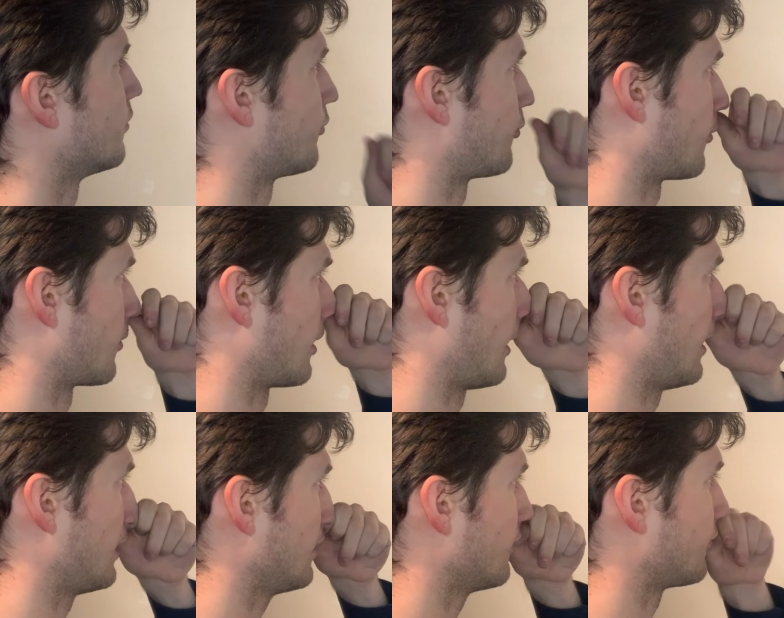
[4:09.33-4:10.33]
for
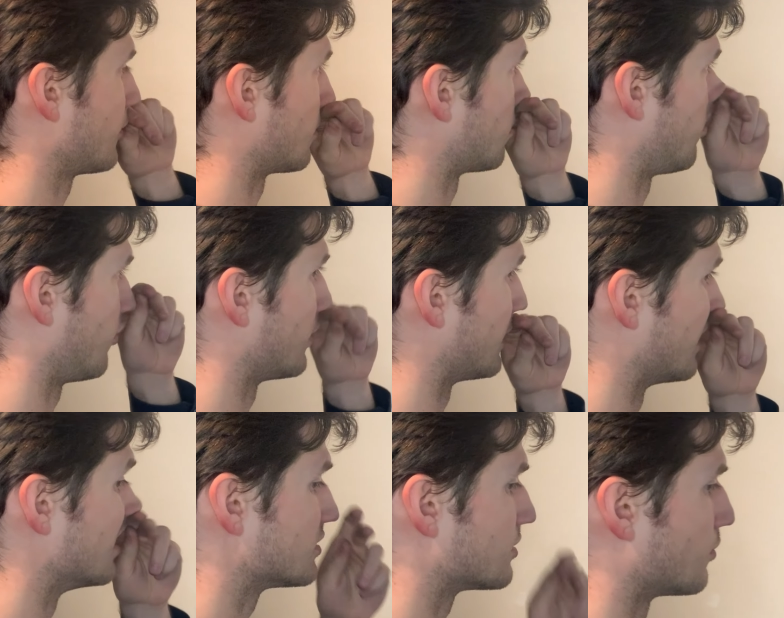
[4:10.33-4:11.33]
any of your
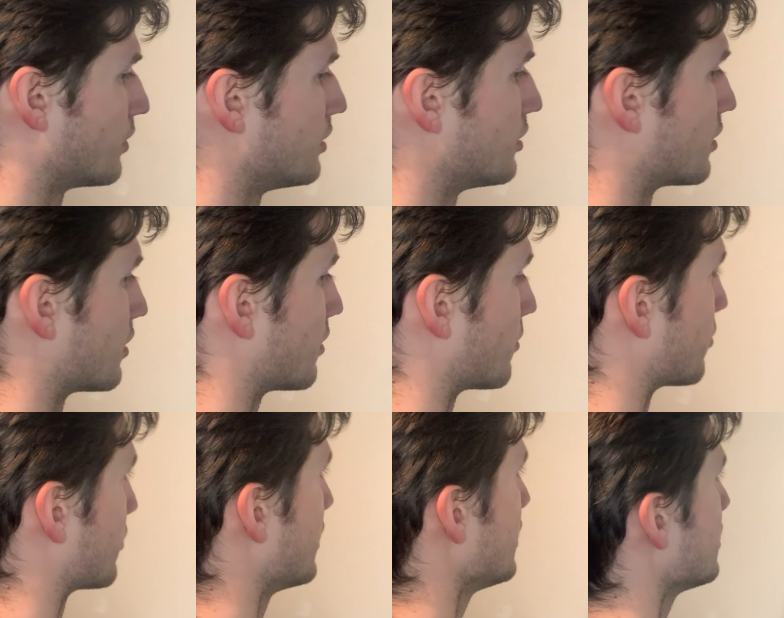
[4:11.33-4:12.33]
employees, what you're
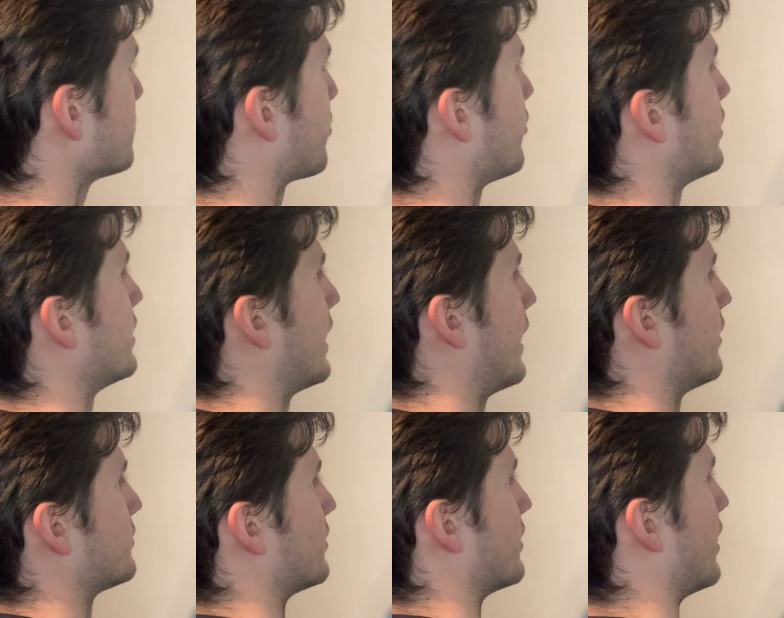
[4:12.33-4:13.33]
really pointing
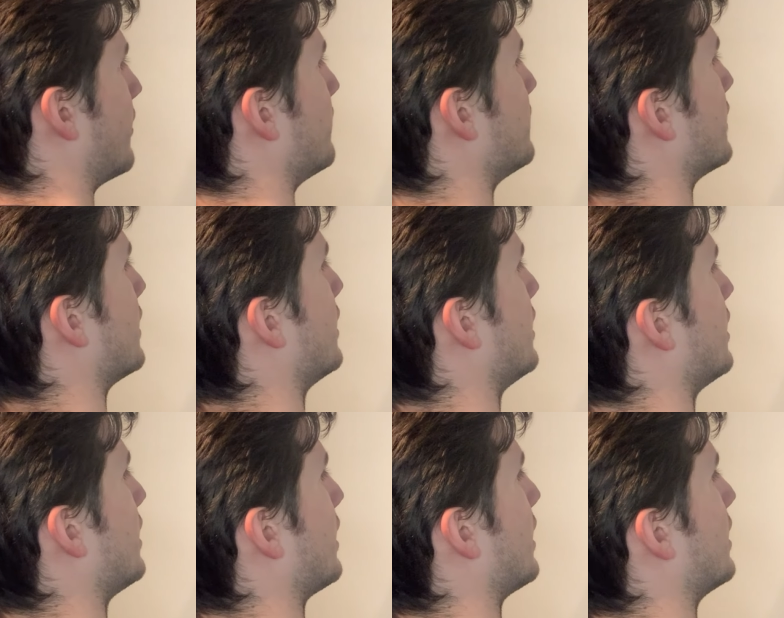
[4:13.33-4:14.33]
out to them
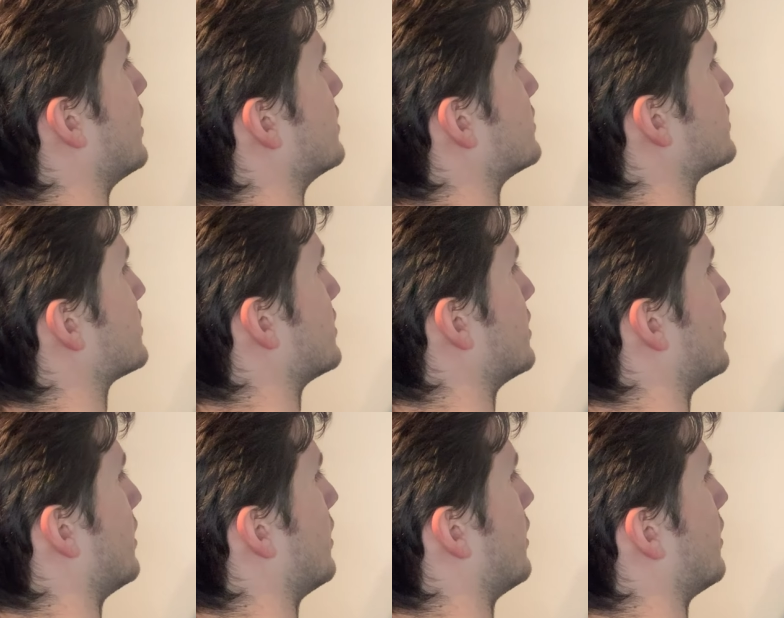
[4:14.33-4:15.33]
is
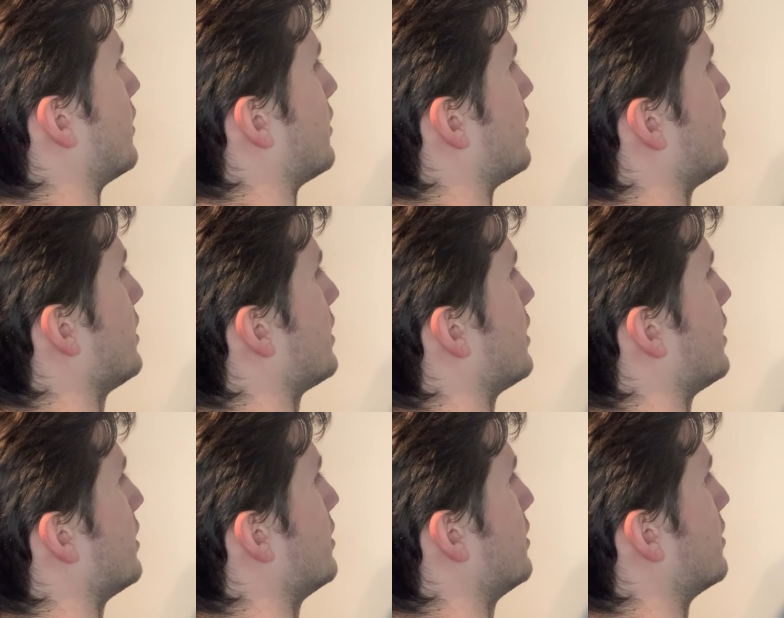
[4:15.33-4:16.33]

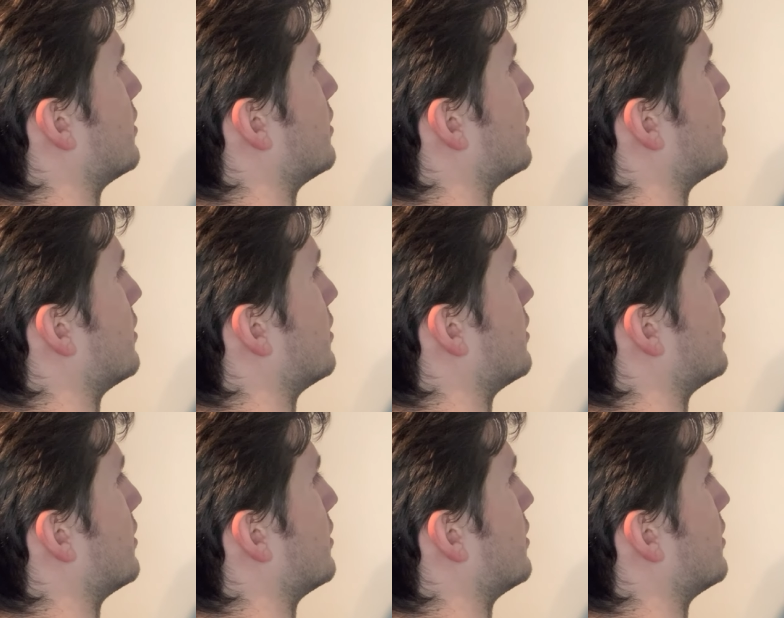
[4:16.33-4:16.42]
thinking